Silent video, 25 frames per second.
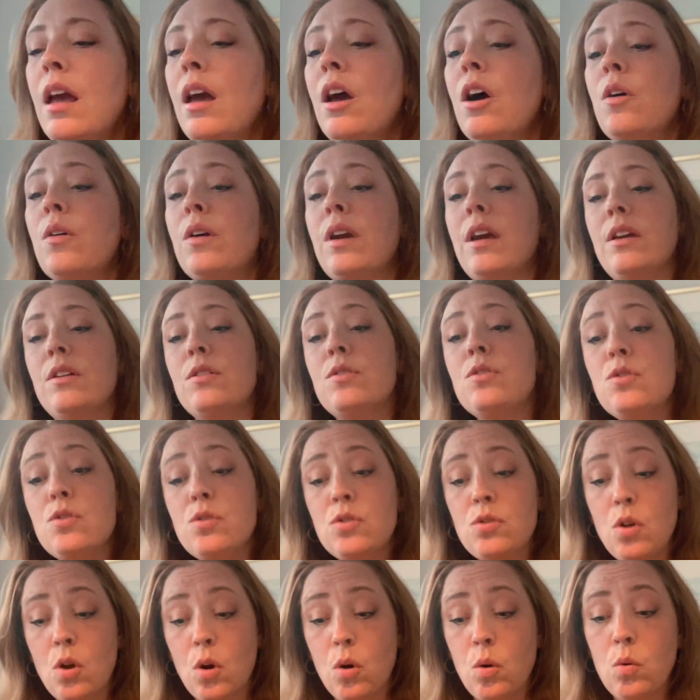Okay,
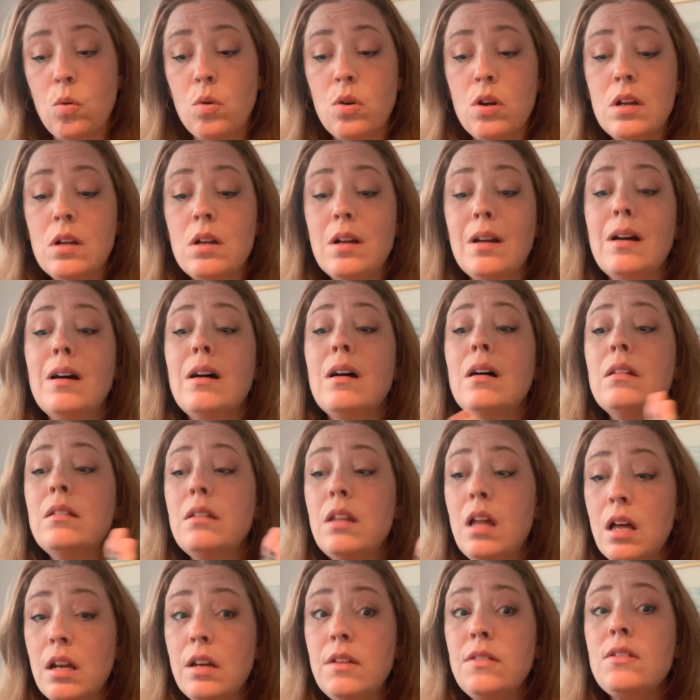so a
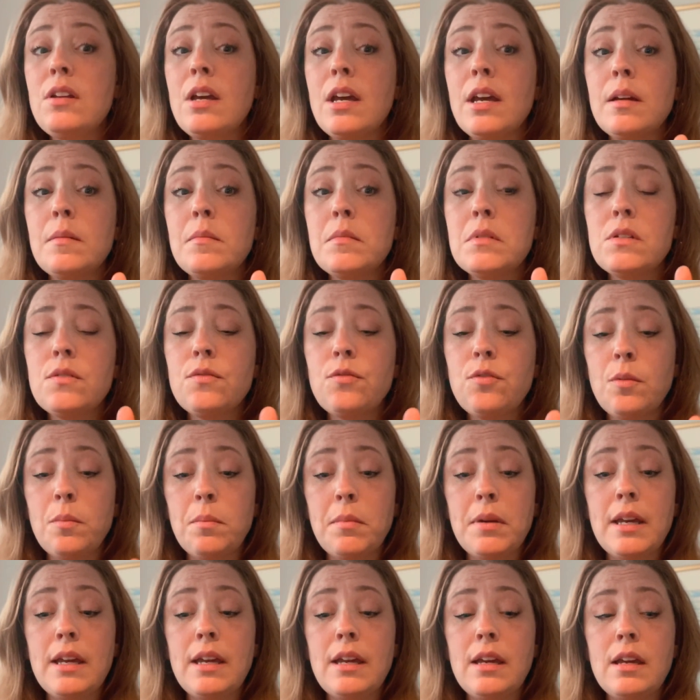lot of times for
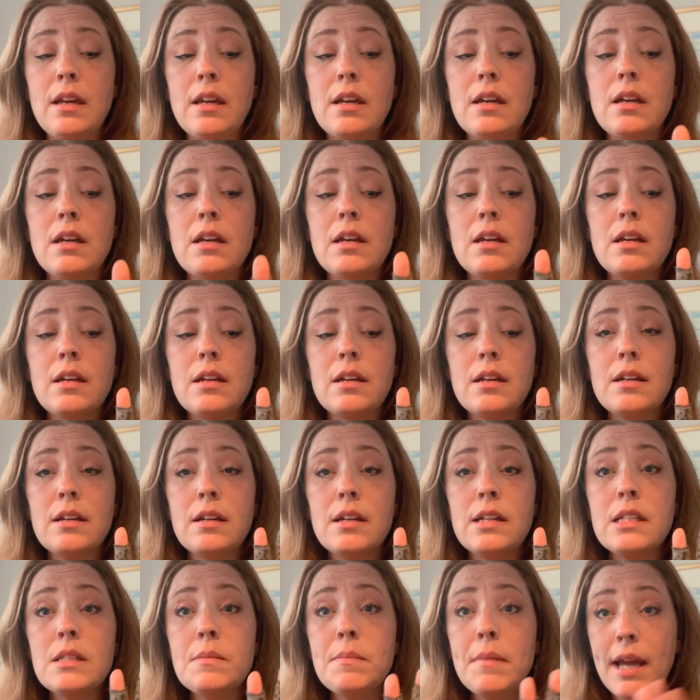me,
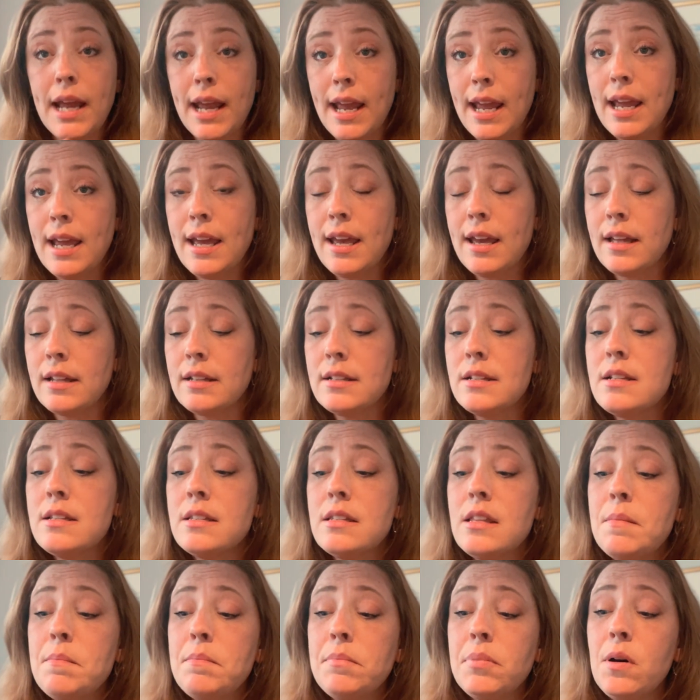it's my hands
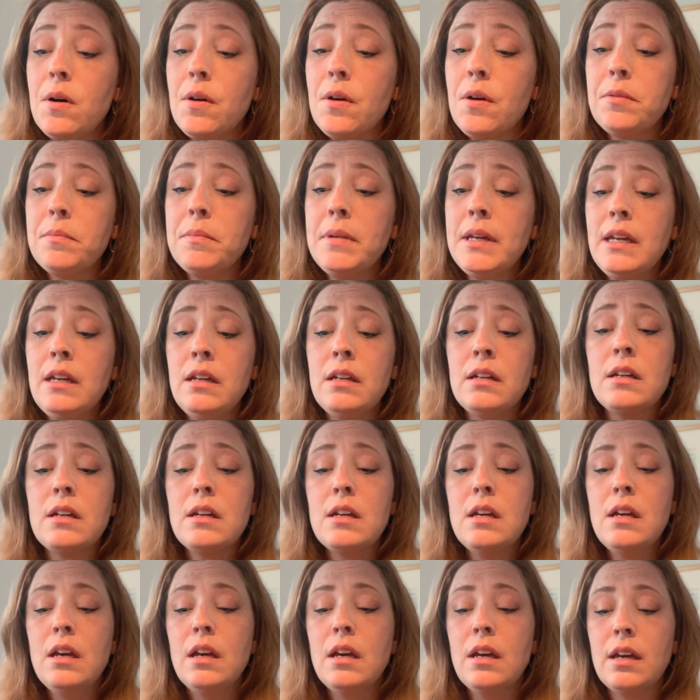that bother me.
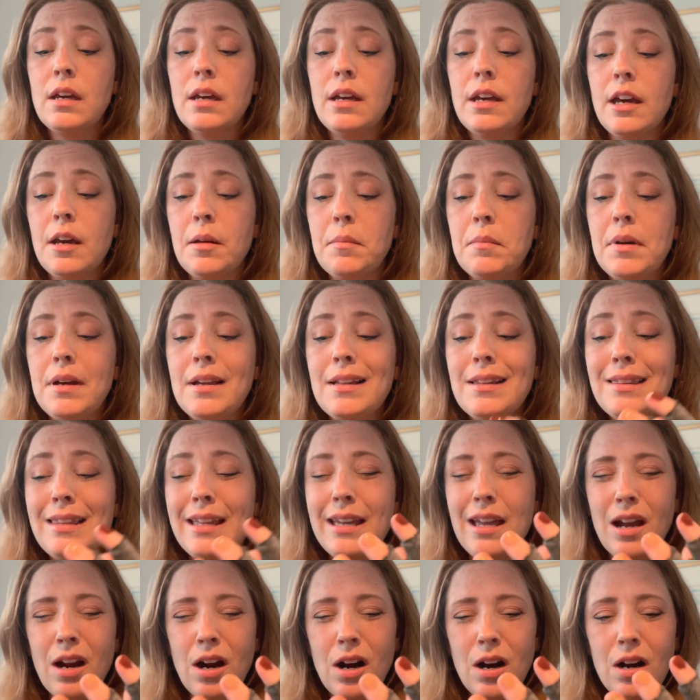
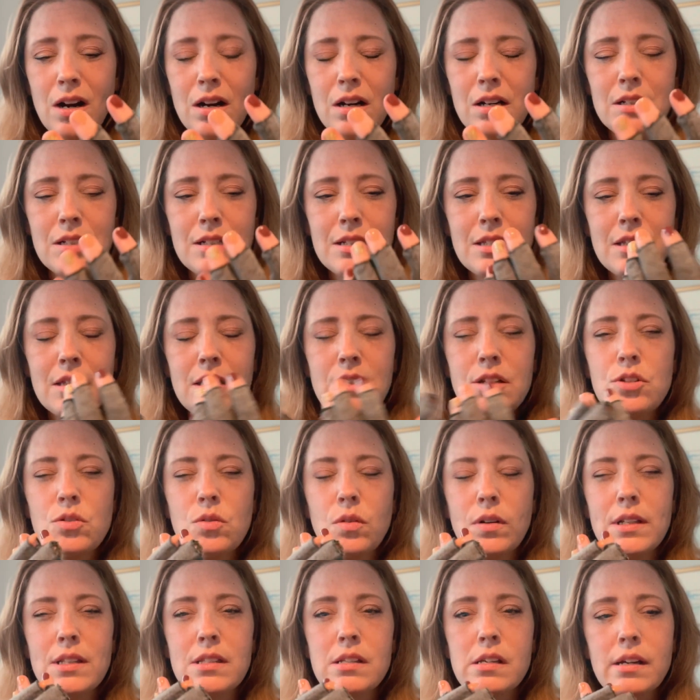They hurt, the
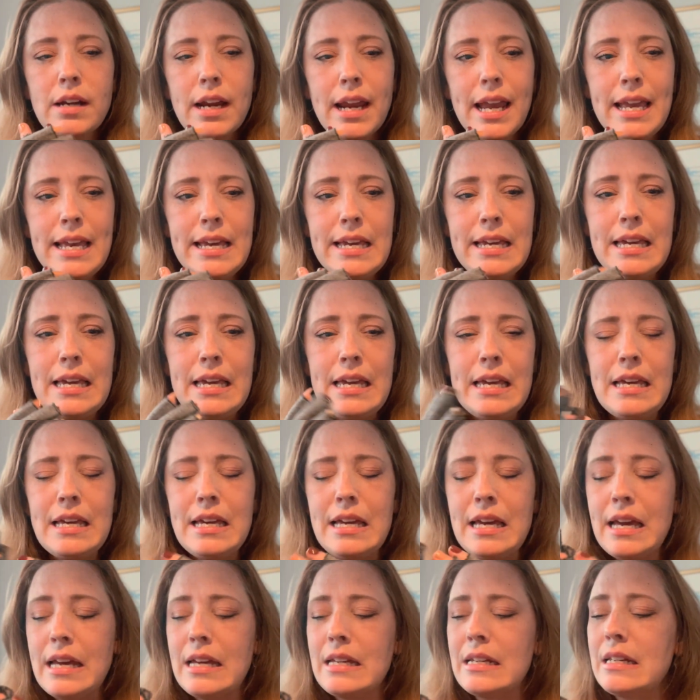joints are
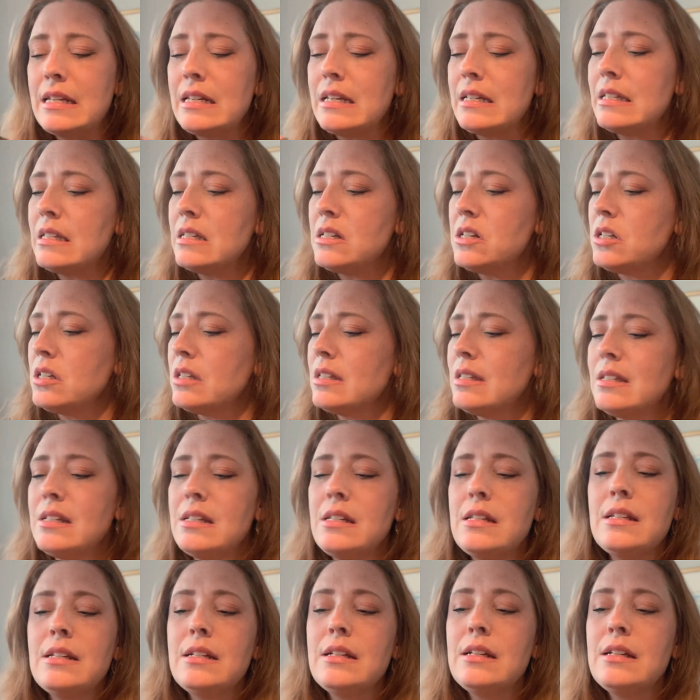achy, and it is just